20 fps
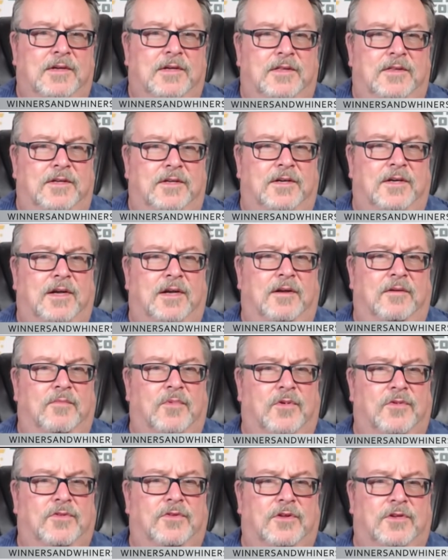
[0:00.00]
the uh,
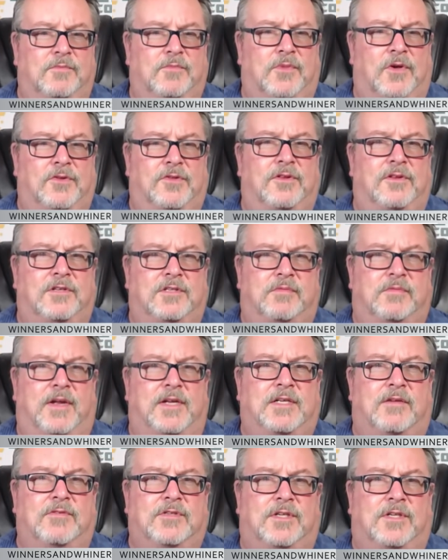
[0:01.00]
both of the both of those
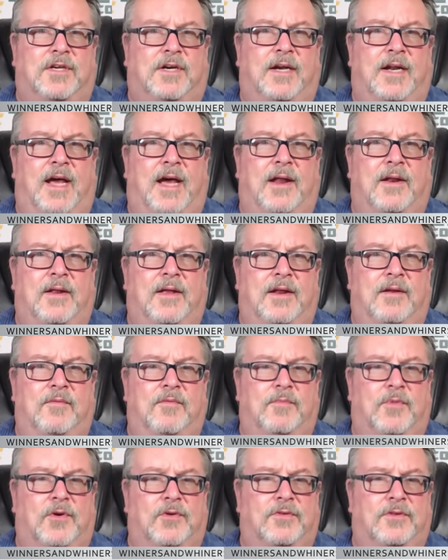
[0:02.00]
plays I was looking at,
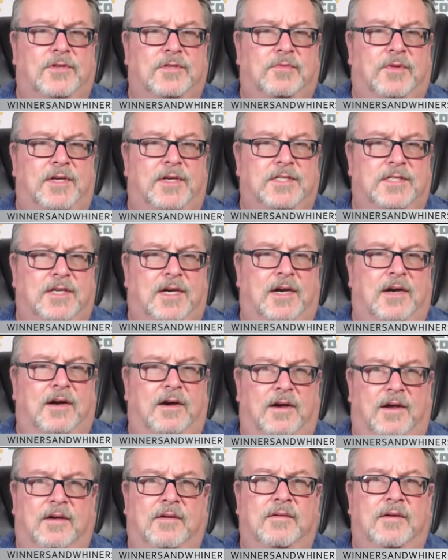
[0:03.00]
and both of those plays
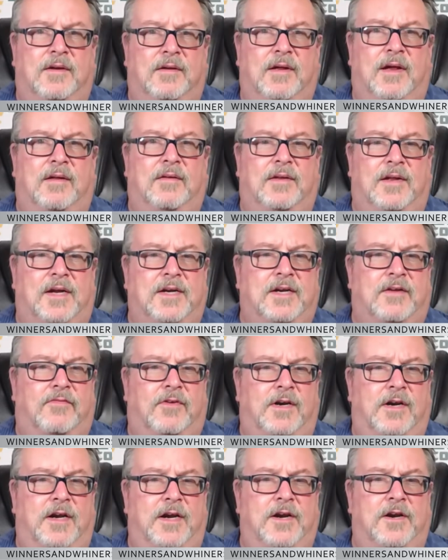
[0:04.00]
uh, I, I,
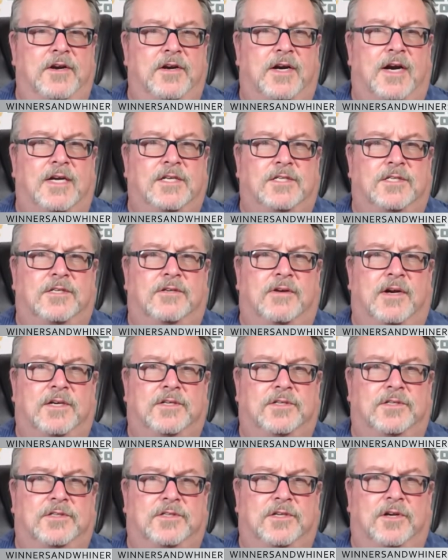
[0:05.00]
definitely lean in your guys'
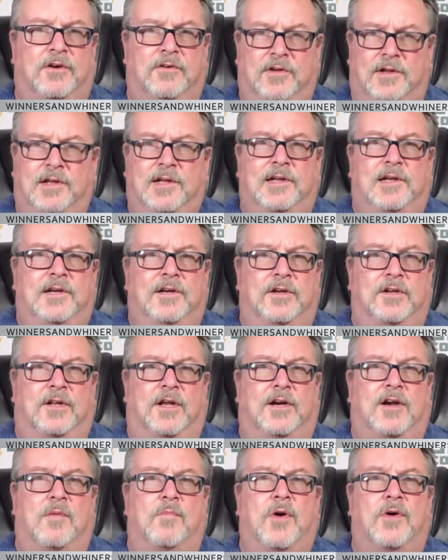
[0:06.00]
direction. So good
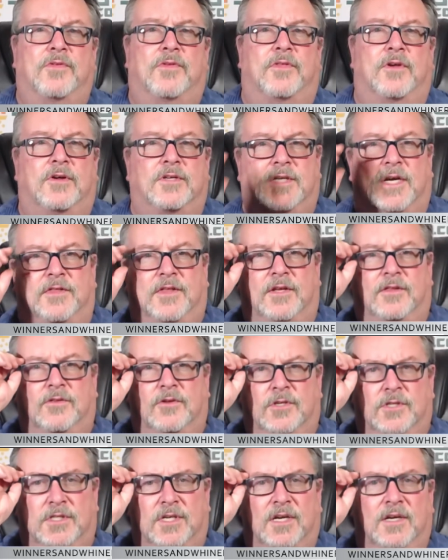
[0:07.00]
luck on both of those. I think
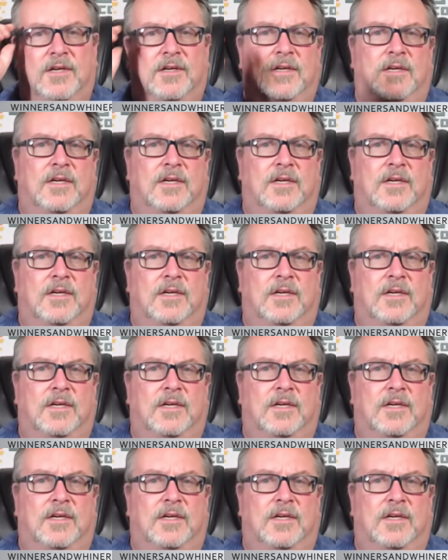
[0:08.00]
those uh,